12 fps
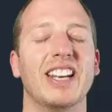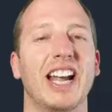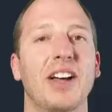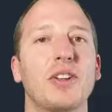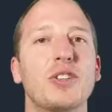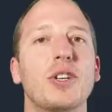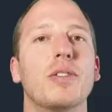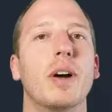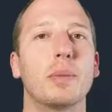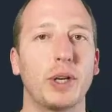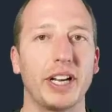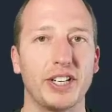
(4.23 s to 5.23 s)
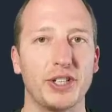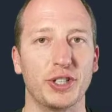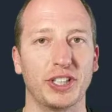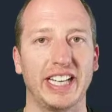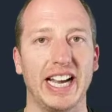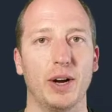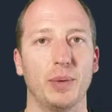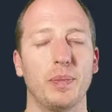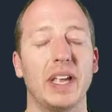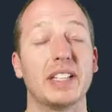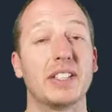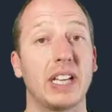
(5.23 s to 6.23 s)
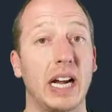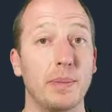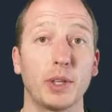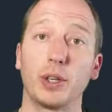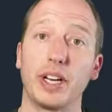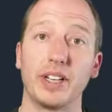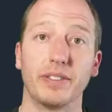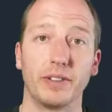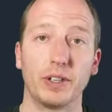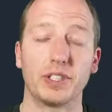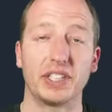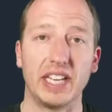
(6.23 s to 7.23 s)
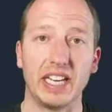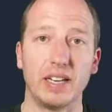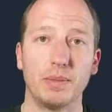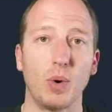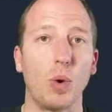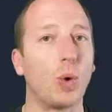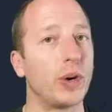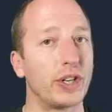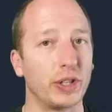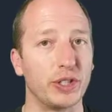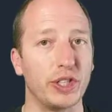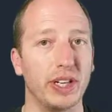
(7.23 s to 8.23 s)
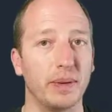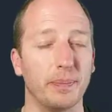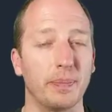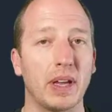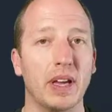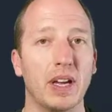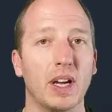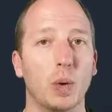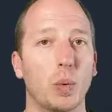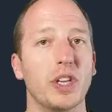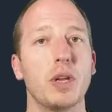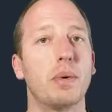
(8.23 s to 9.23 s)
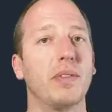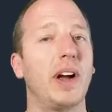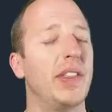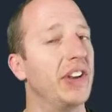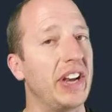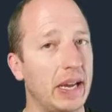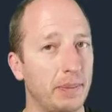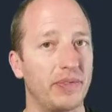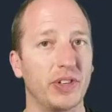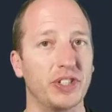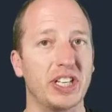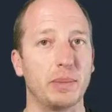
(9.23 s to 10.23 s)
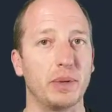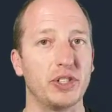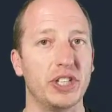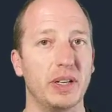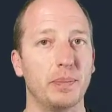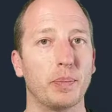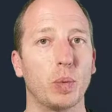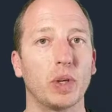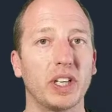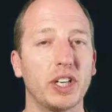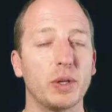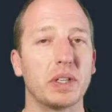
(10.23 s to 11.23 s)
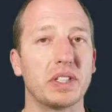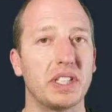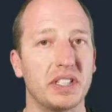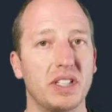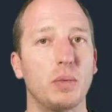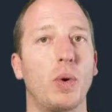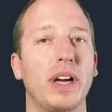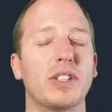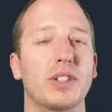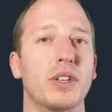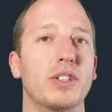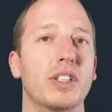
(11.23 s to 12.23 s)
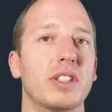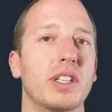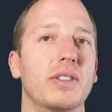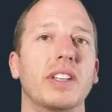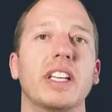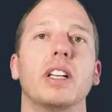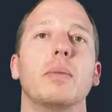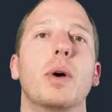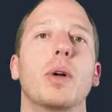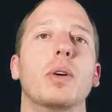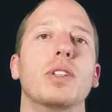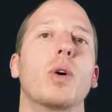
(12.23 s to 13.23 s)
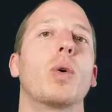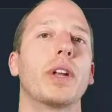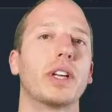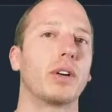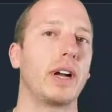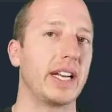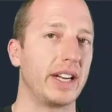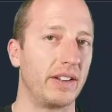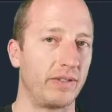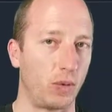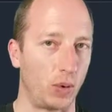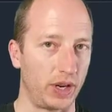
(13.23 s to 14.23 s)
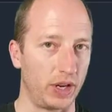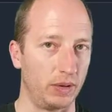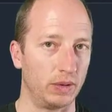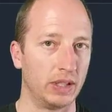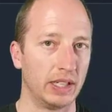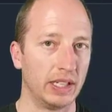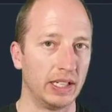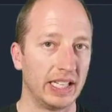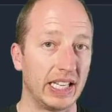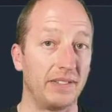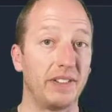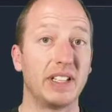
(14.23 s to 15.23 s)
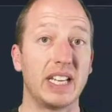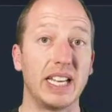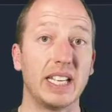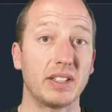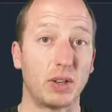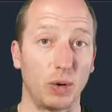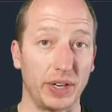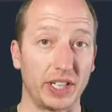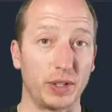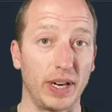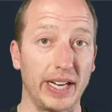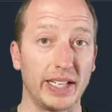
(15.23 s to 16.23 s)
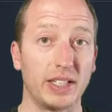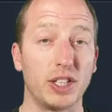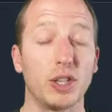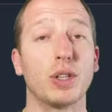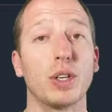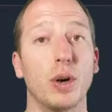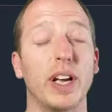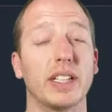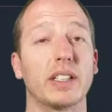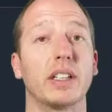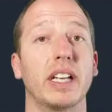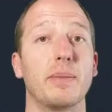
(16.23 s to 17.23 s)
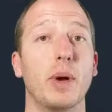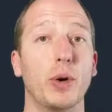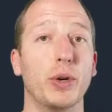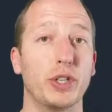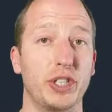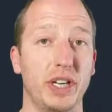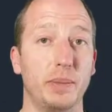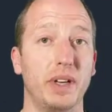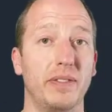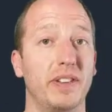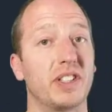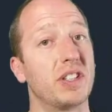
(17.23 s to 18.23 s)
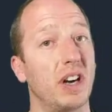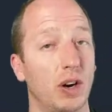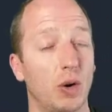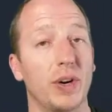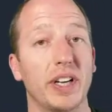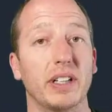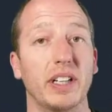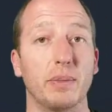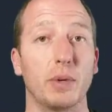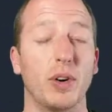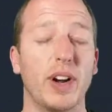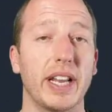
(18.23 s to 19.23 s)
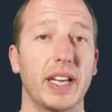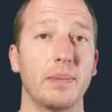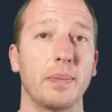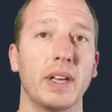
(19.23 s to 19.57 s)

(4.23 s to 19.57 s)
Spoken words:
Now that you've upgraded your account, it's time to create your first team or your gym. When you provide the name of your team or gym, we're going to do a system-wide search to see if Kilomodo has already created it for you. If it is already created, you can go ahead and claim ownership if it's not already claimed already.